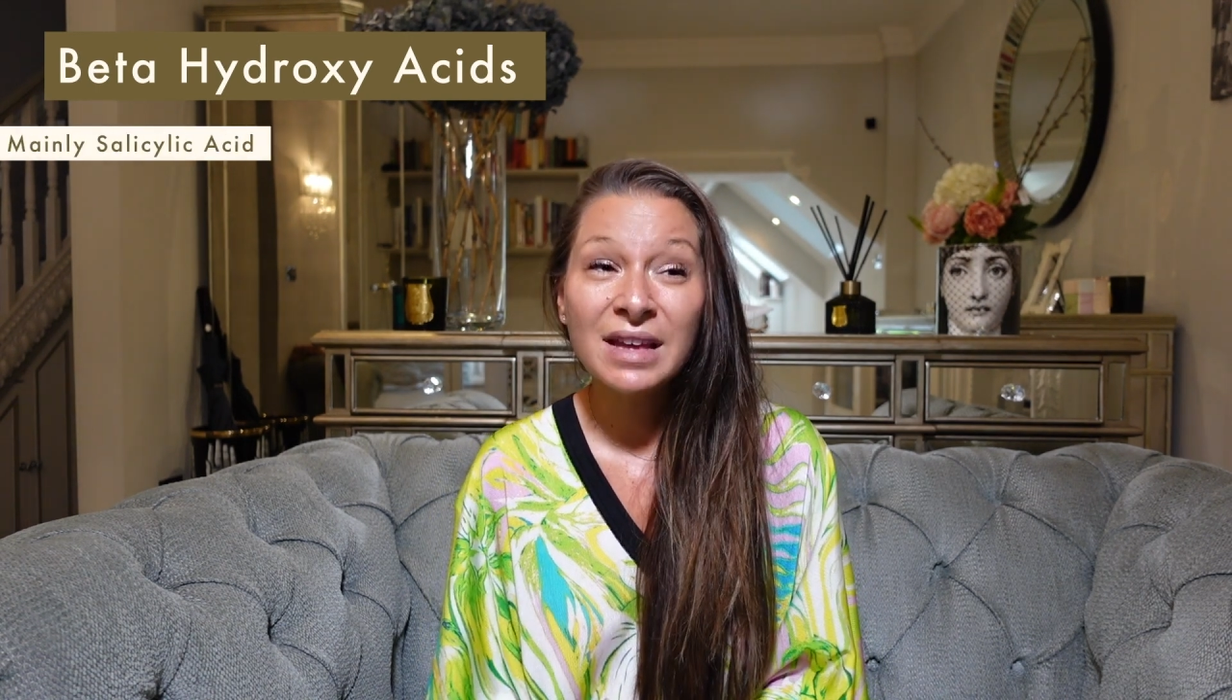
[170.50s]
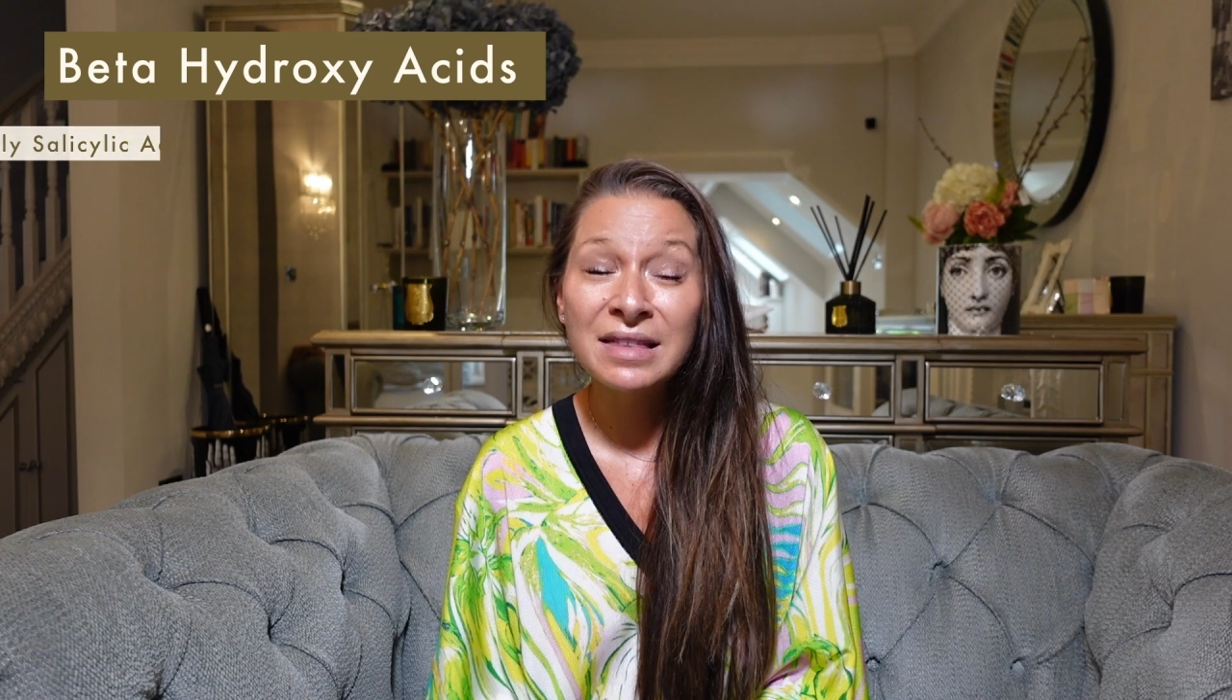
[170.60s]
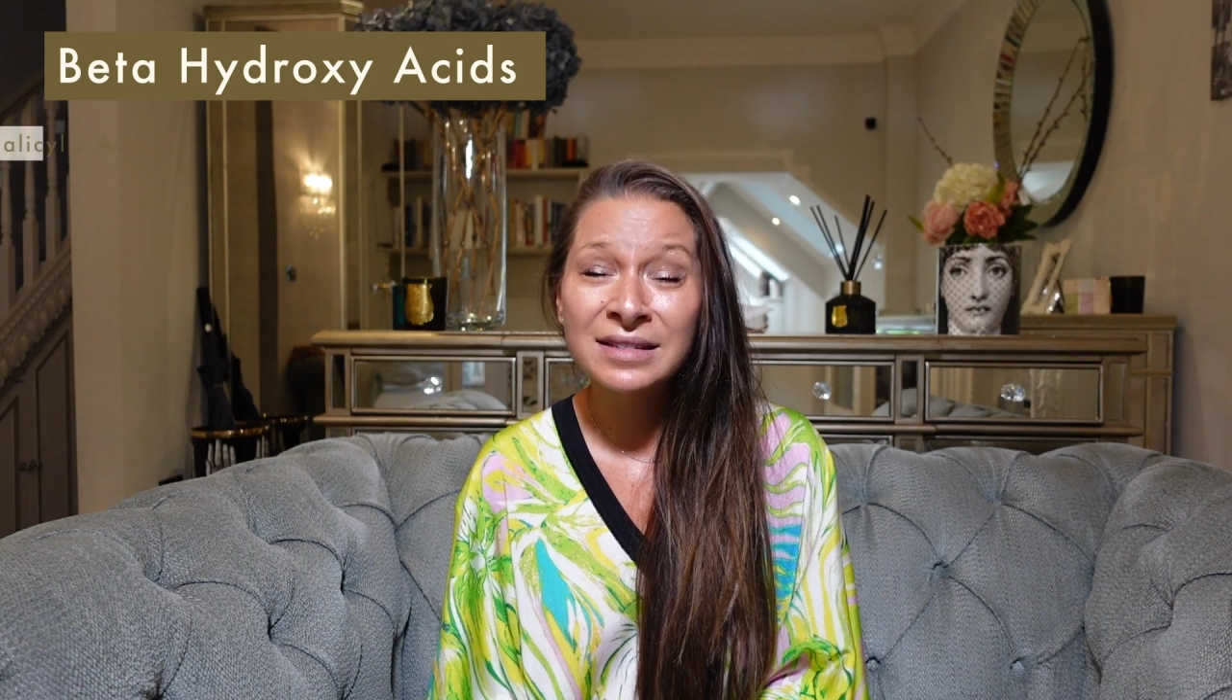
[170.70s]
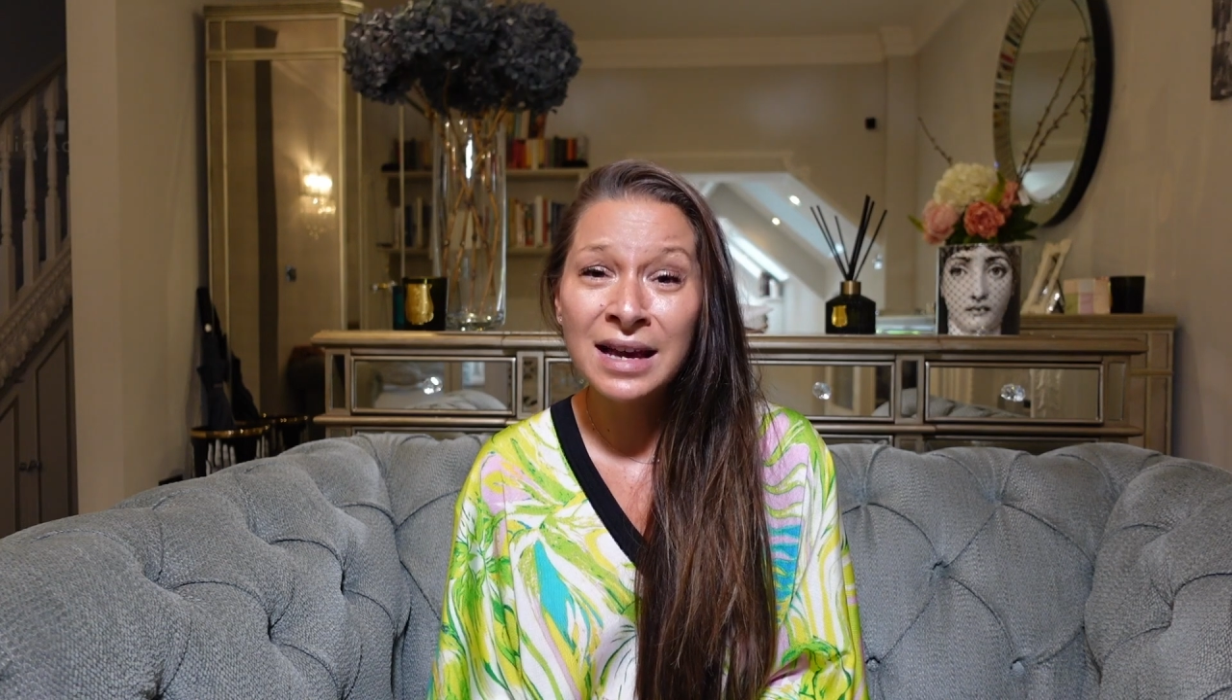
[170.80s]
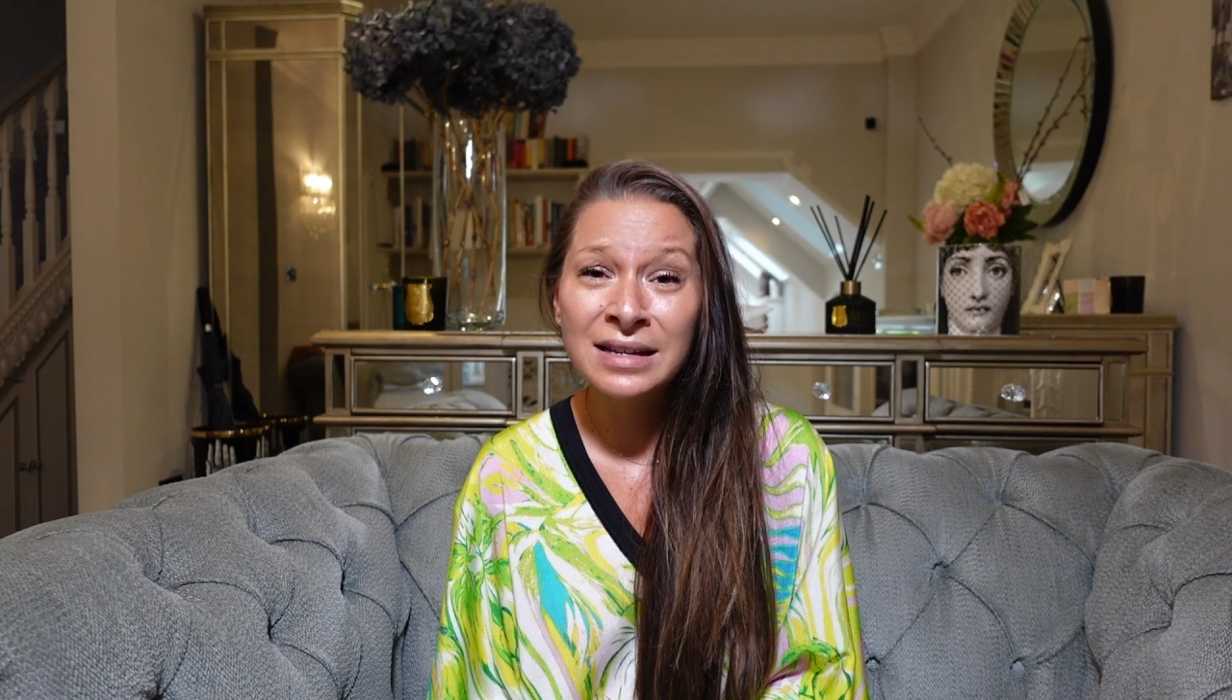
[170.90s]
The
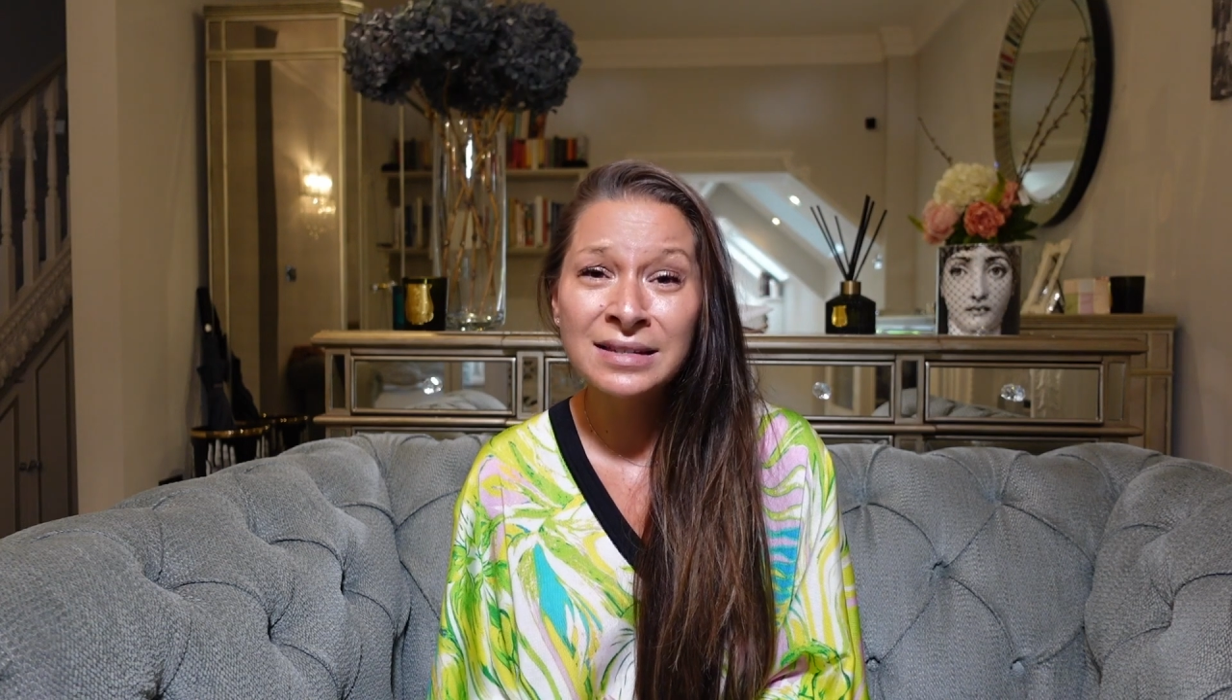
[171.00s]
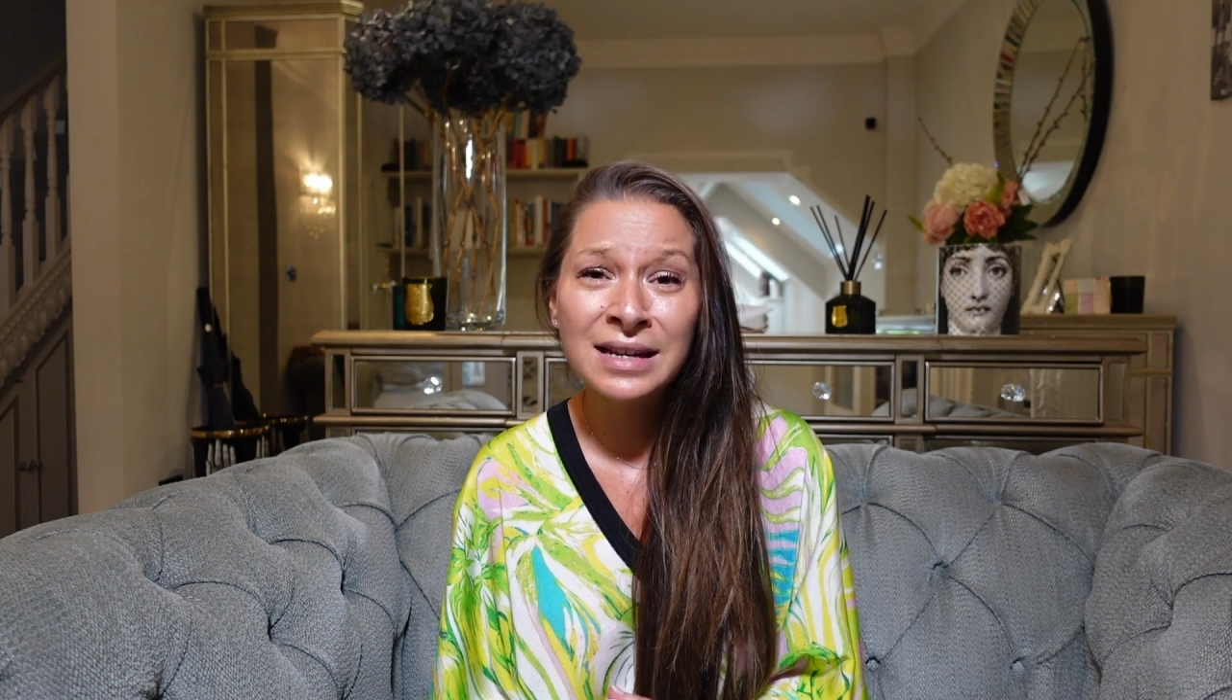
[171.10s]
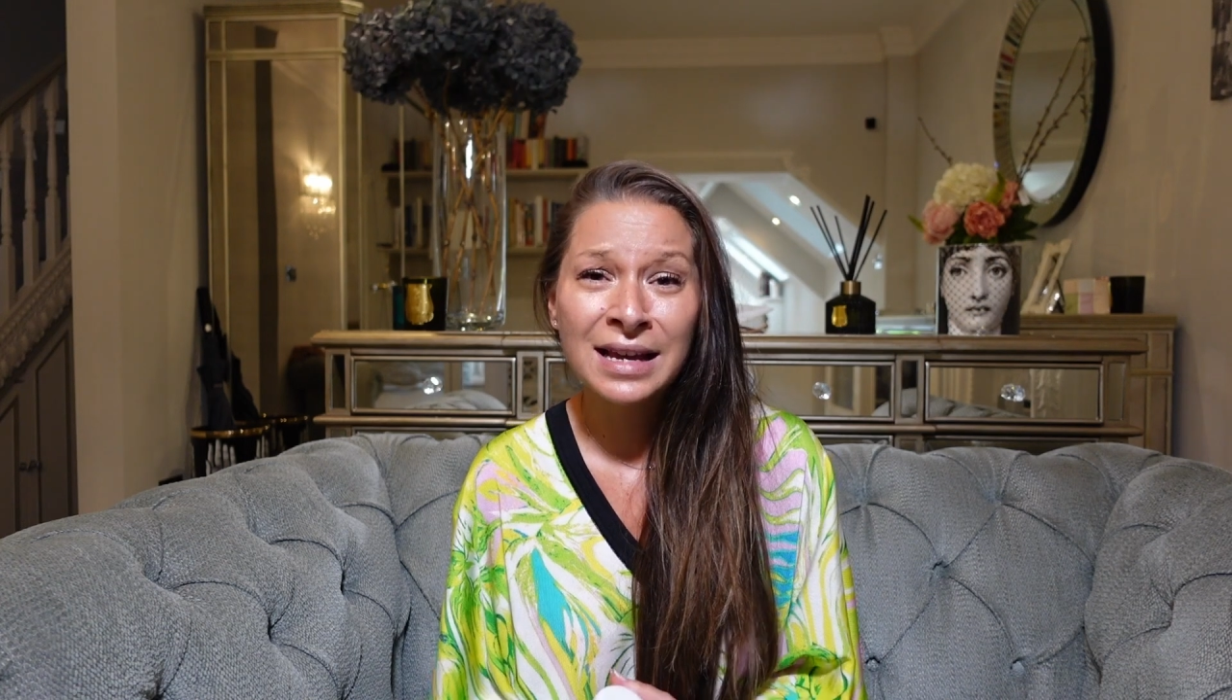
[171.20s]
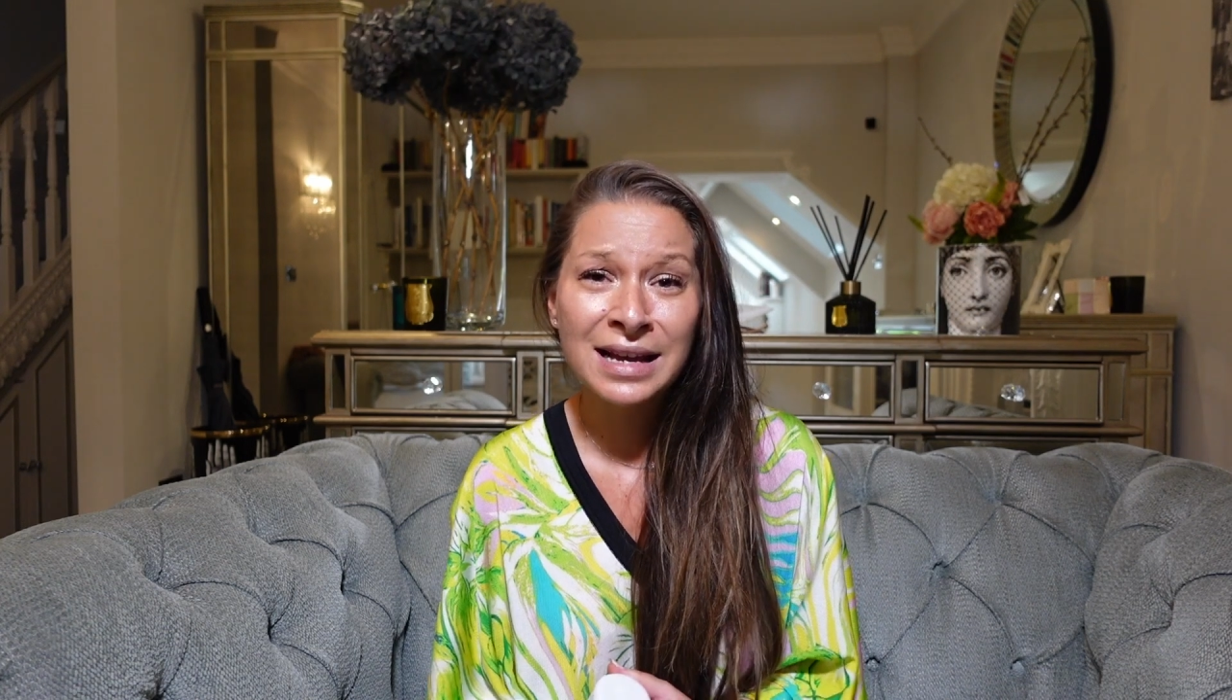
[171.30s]
salicylic